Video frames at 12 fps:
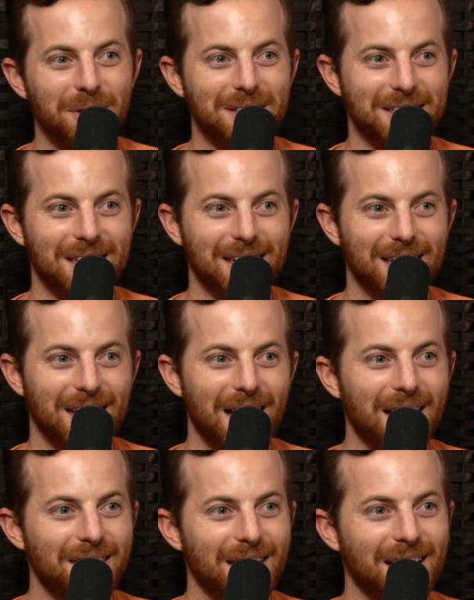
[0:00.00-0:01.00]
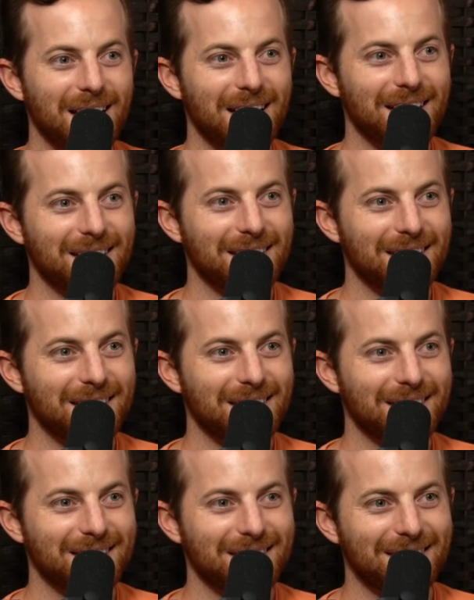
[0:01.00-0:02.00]
notice it, and
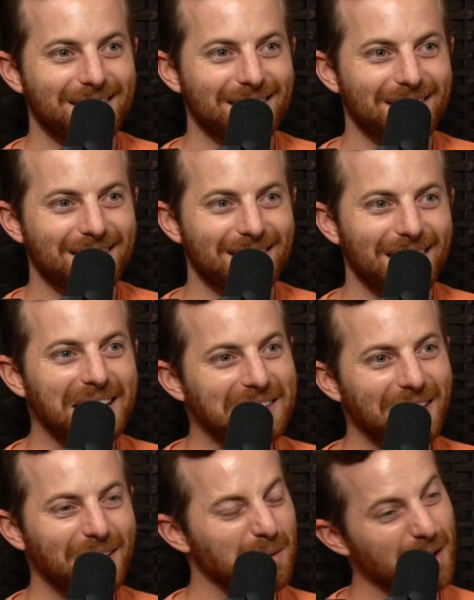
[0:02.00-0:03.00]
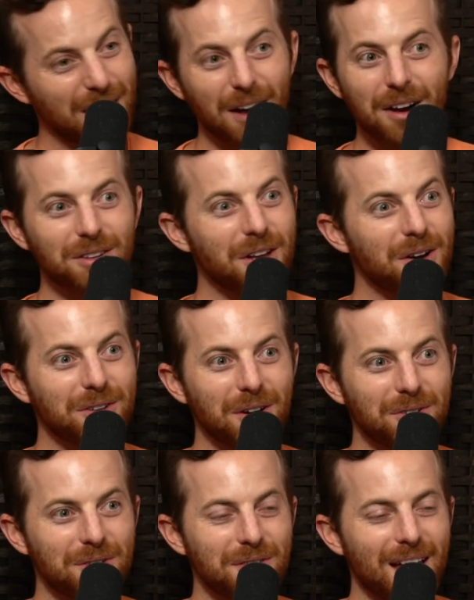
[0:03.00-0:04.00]
then I tell him oh no,
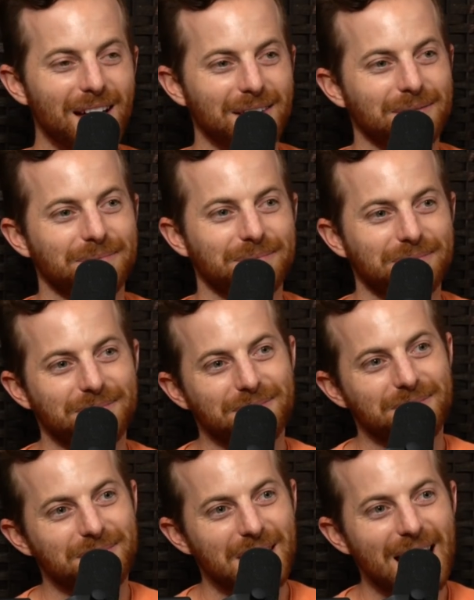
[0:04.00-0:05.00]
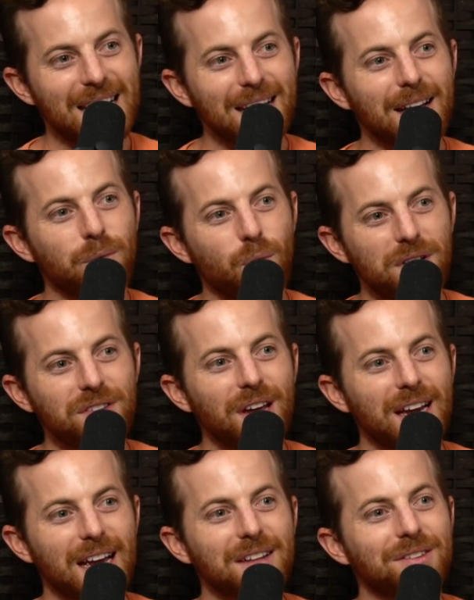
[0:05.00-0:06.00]
don't do that. And once
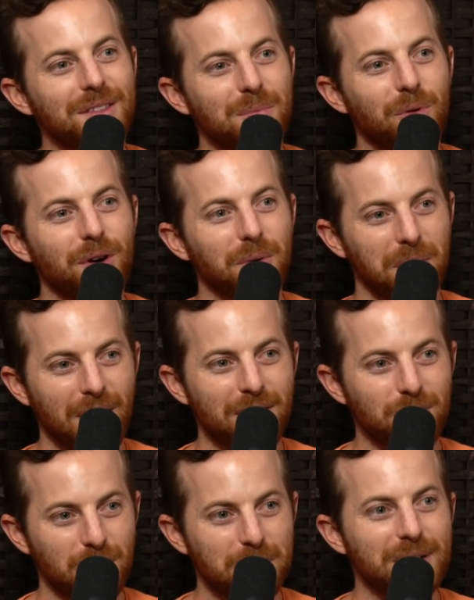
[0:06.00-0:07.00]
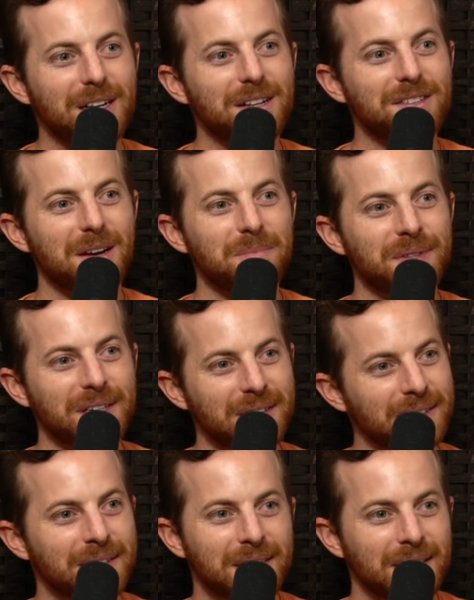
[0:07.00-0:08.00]
I get to the point where I've repeated
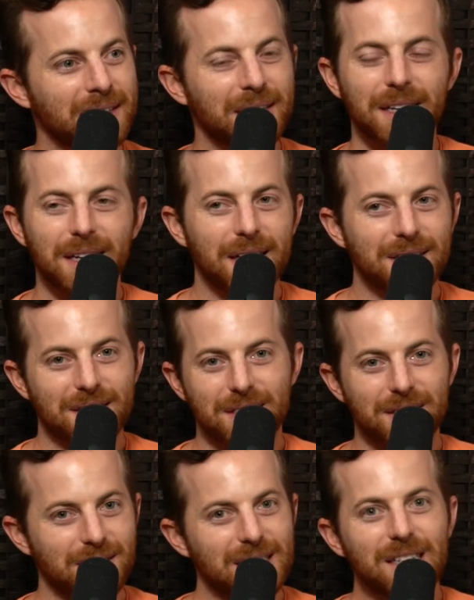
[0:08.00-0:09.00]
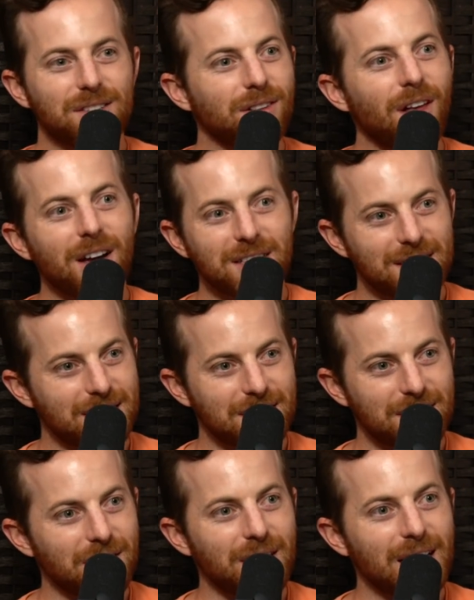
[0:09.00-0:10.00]
something, it's lost.
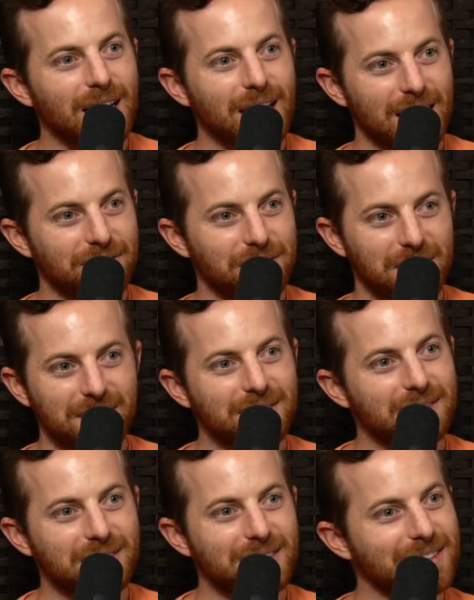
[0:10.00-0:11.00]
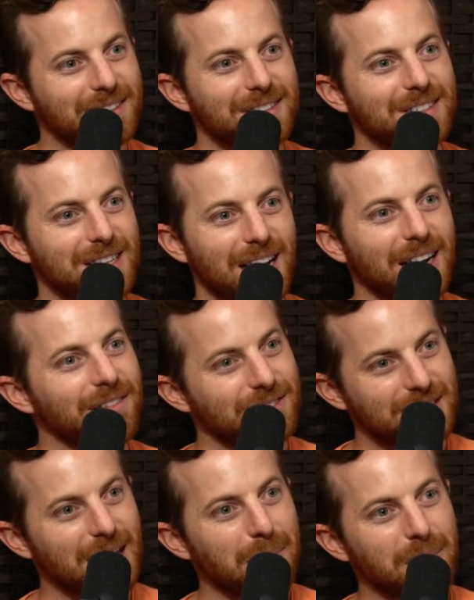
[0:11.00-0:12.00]
So then I have to kind of
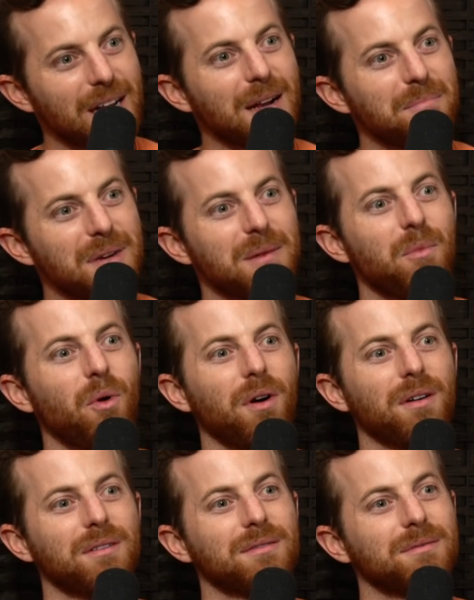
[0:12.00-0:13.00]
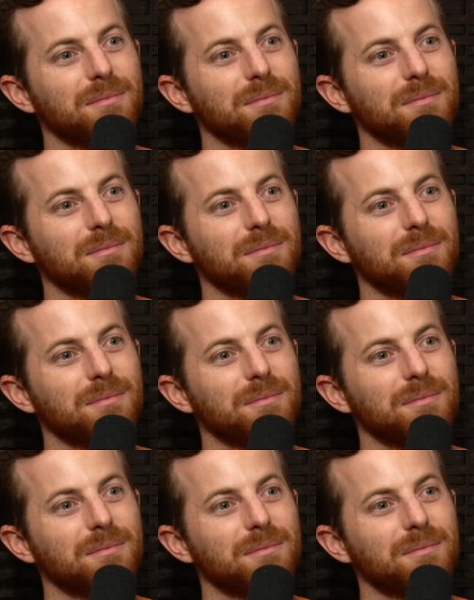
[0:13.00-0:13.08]
step in and be more